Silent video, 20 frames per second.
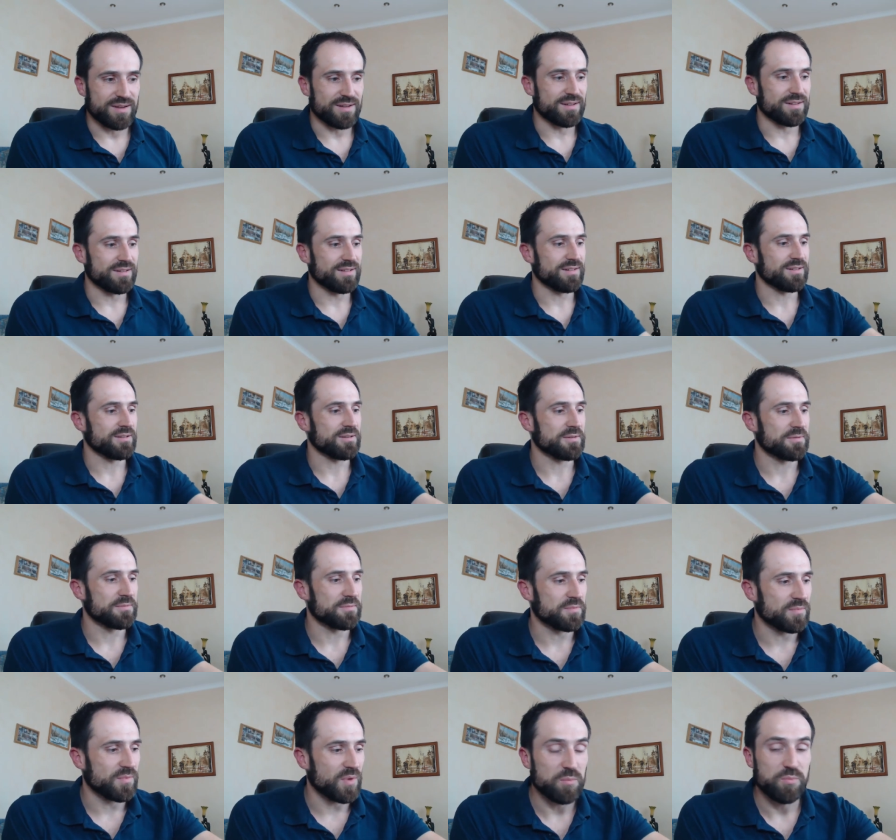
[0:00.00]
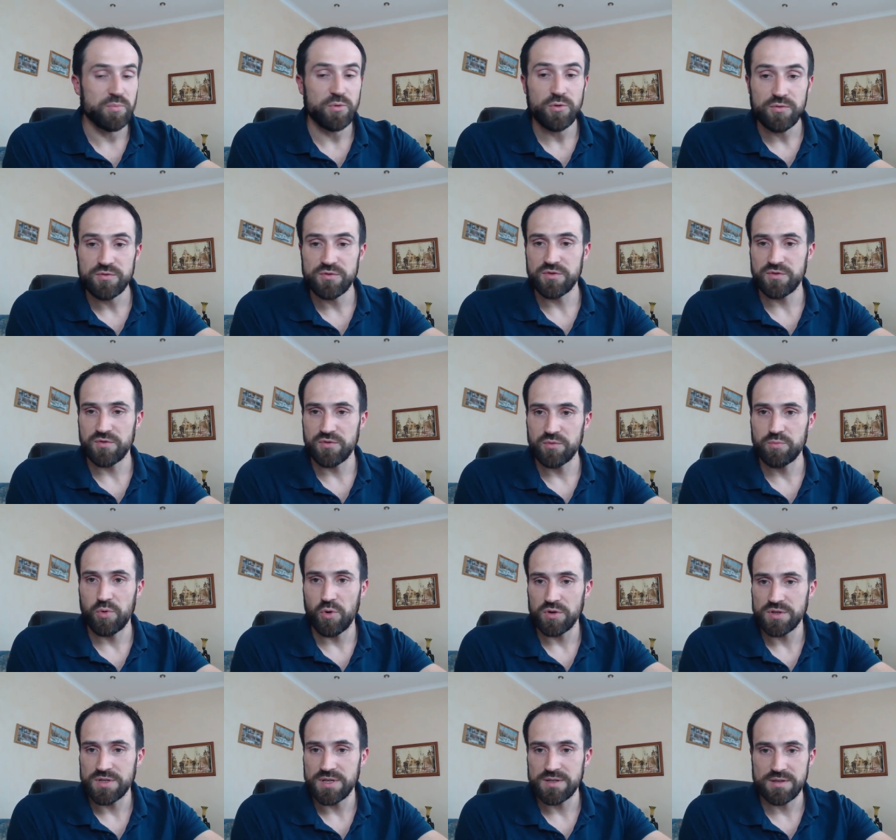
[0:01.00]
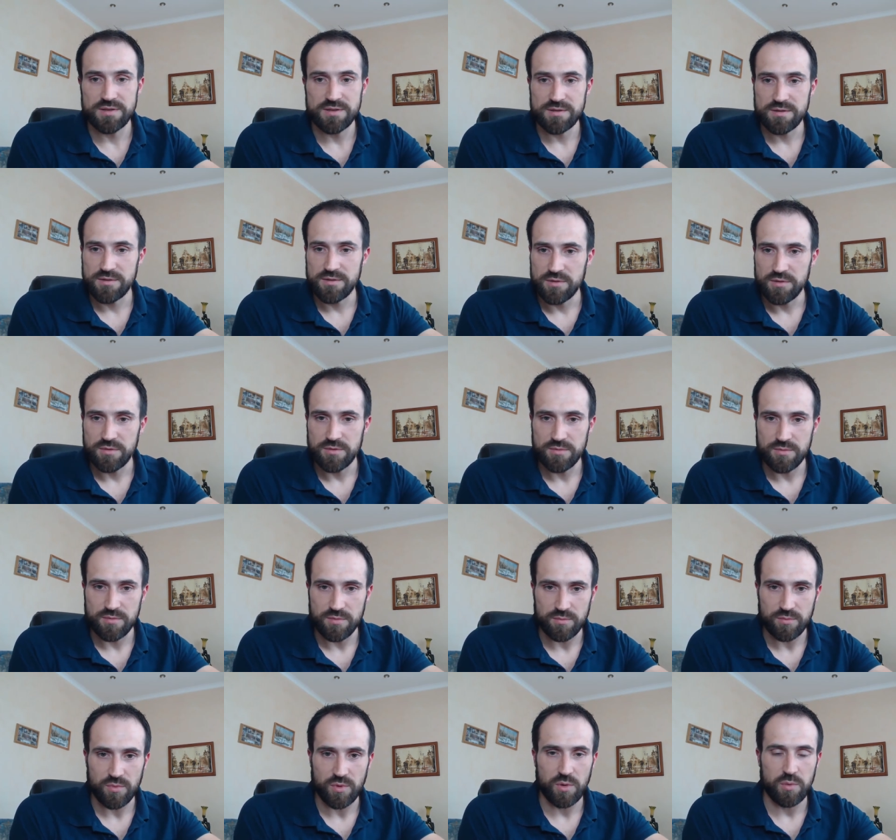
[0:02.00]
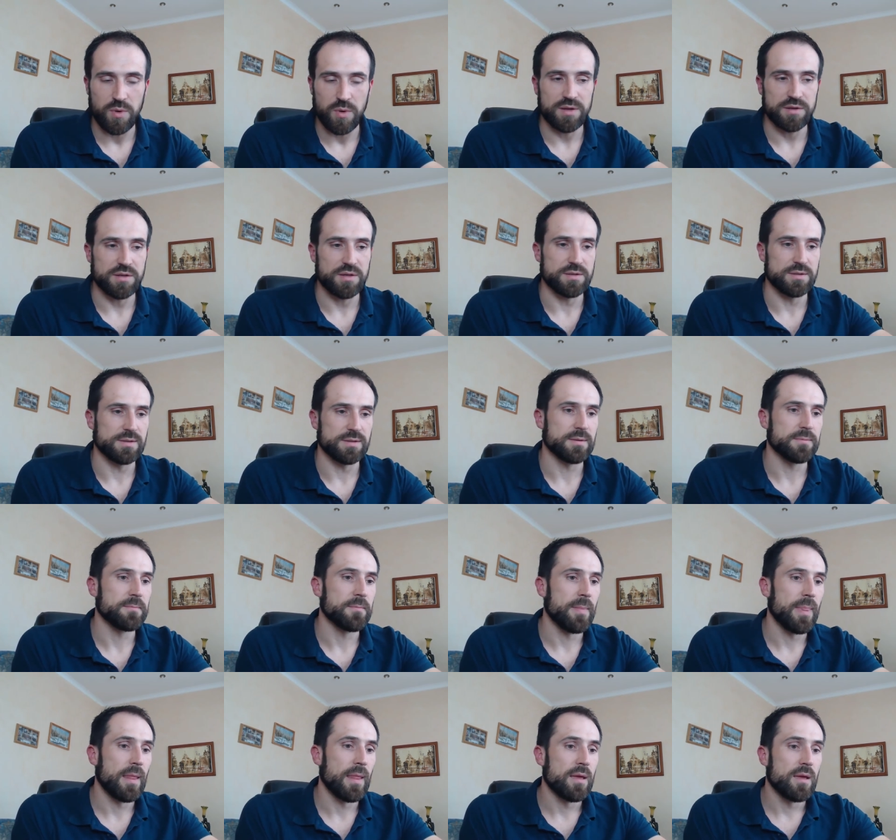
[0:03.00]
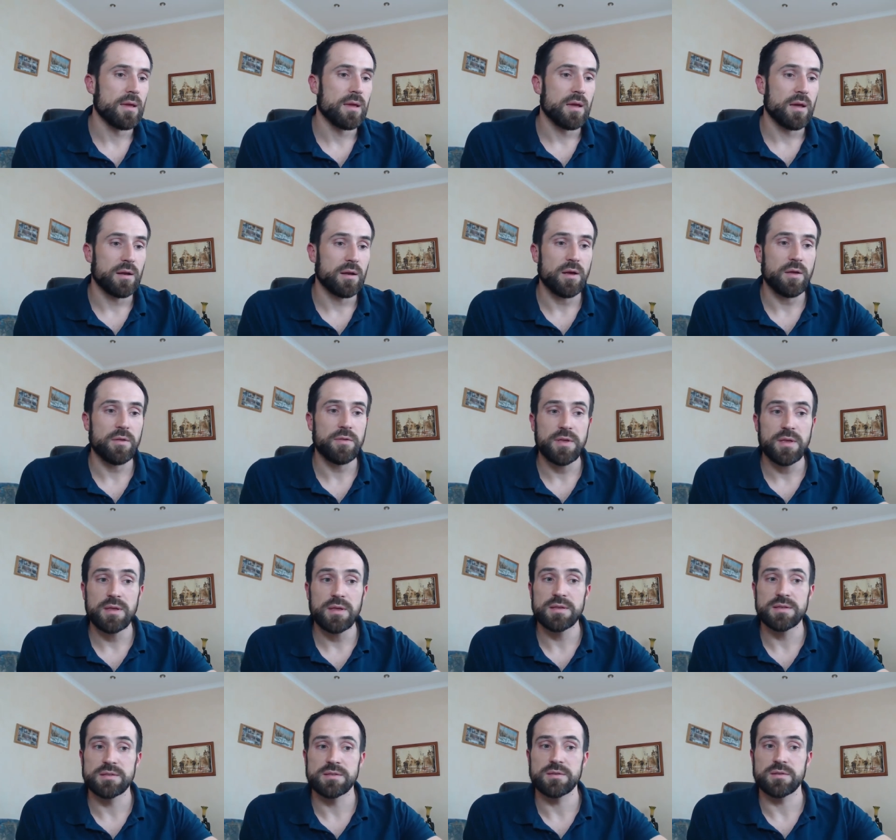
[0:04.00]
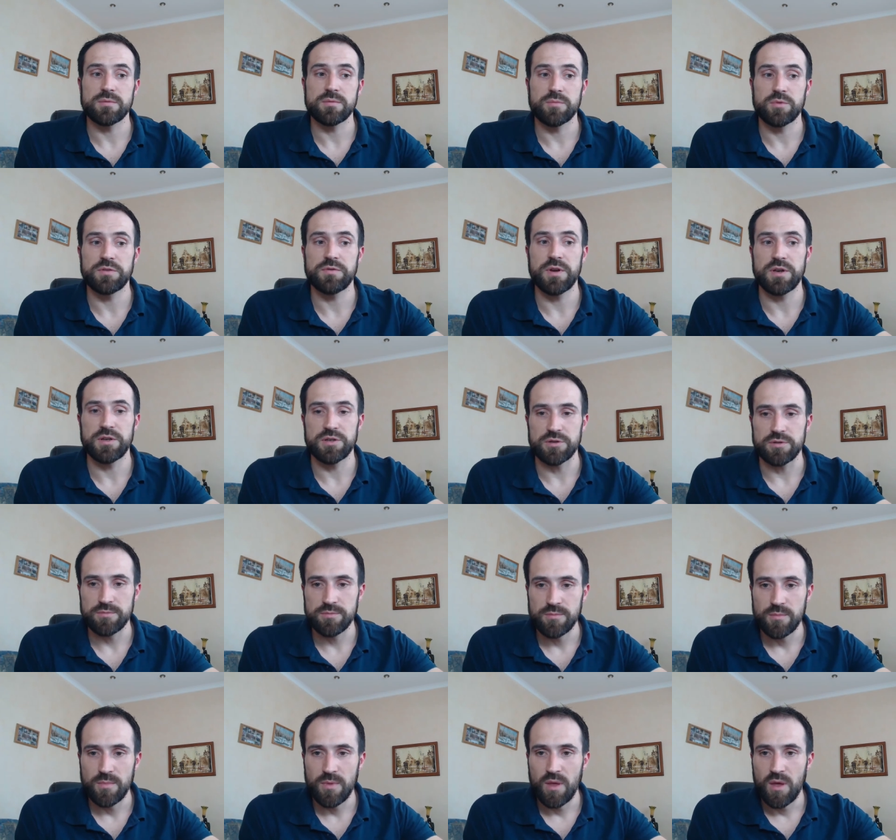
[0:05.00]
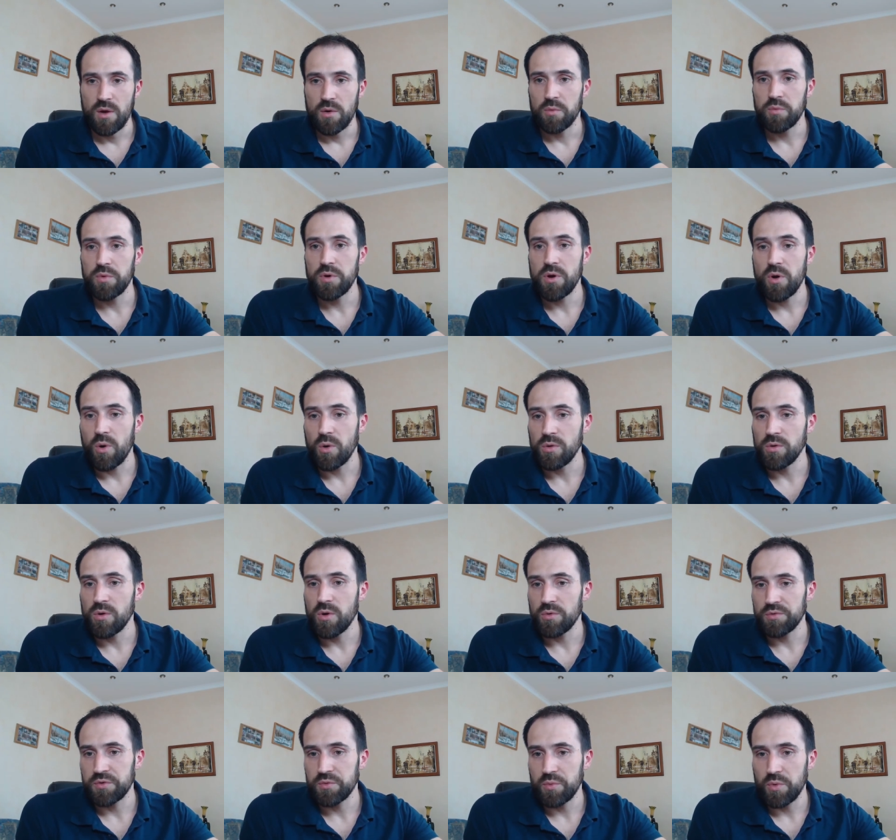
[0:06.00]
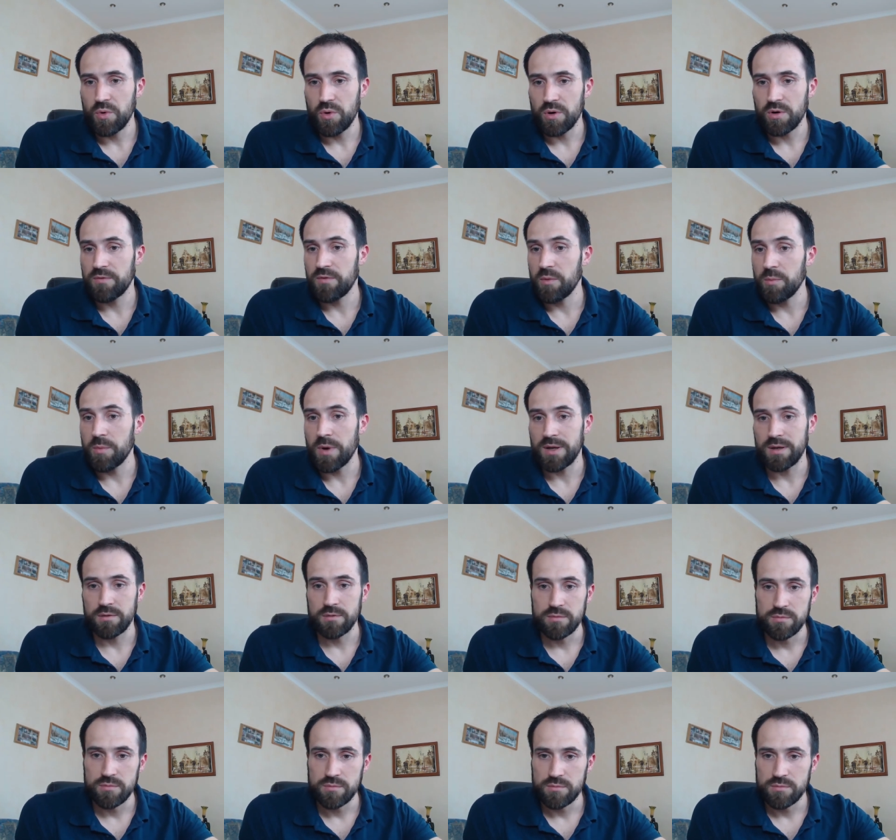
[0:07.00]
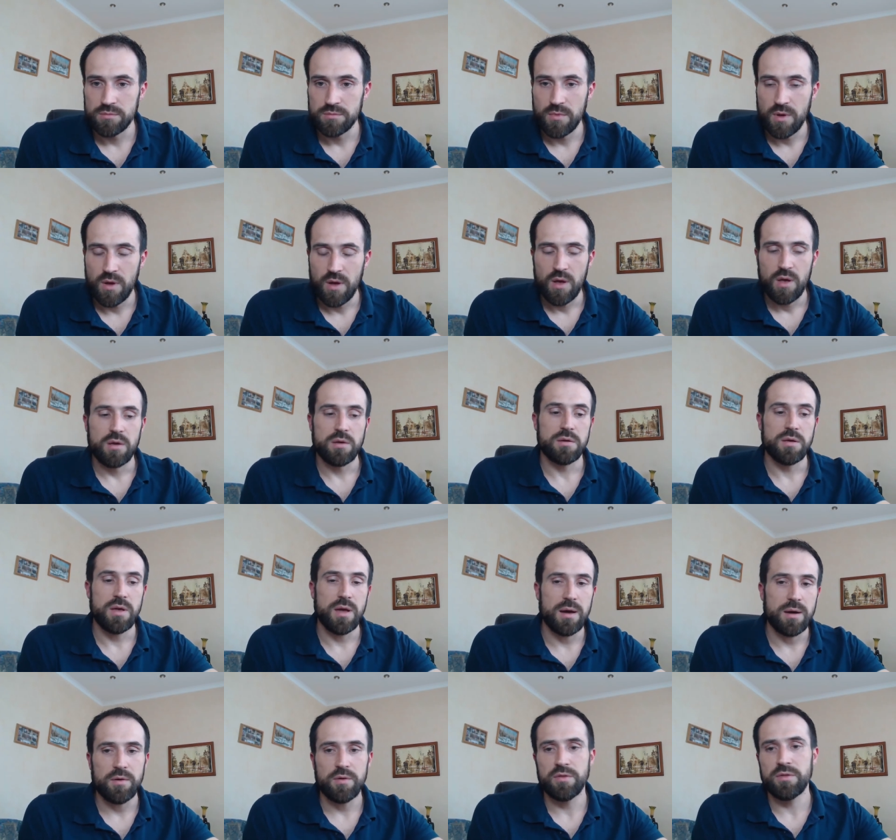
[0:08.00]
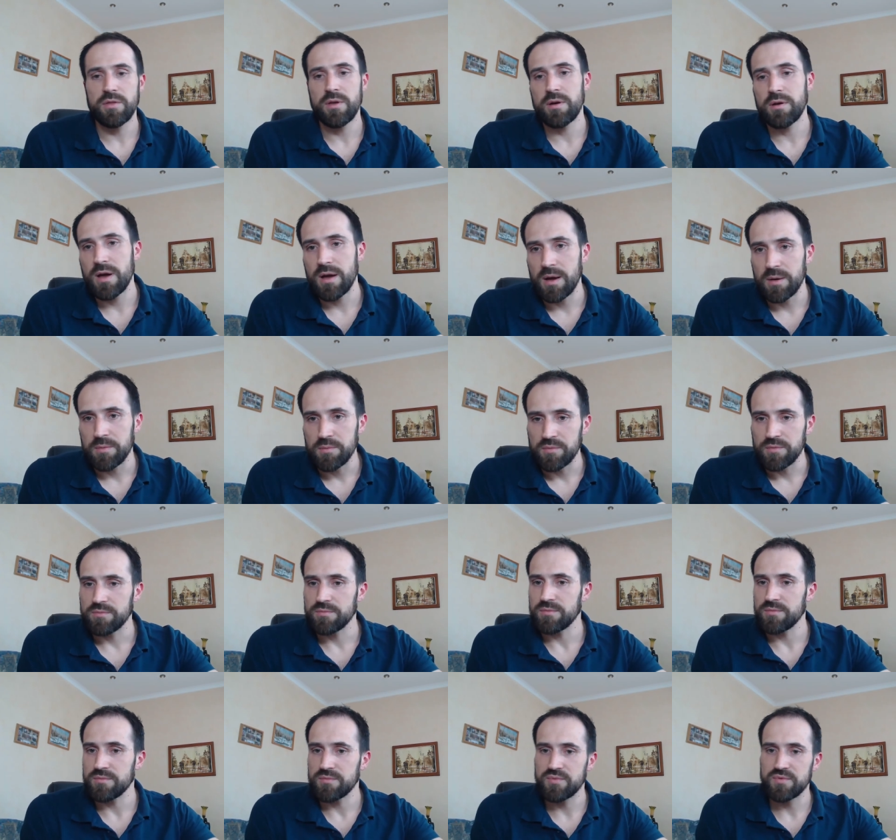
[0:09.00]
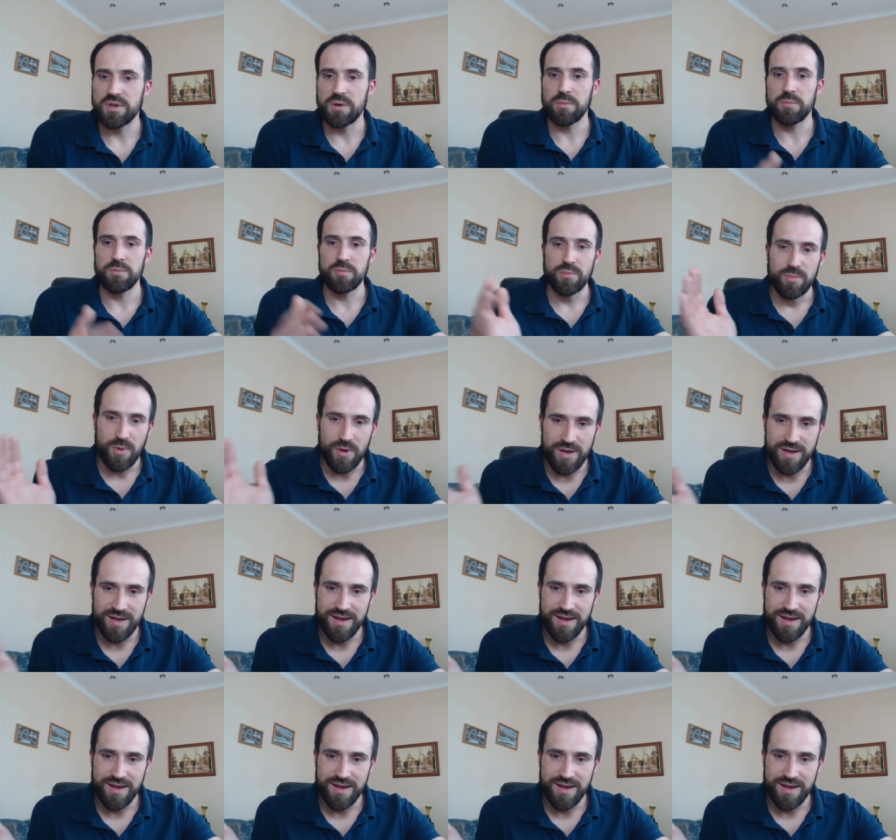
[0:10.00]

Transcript: um, improved through processes quite easily. Another thing is uh, motivation. We all go to work for money. Yeah, there are some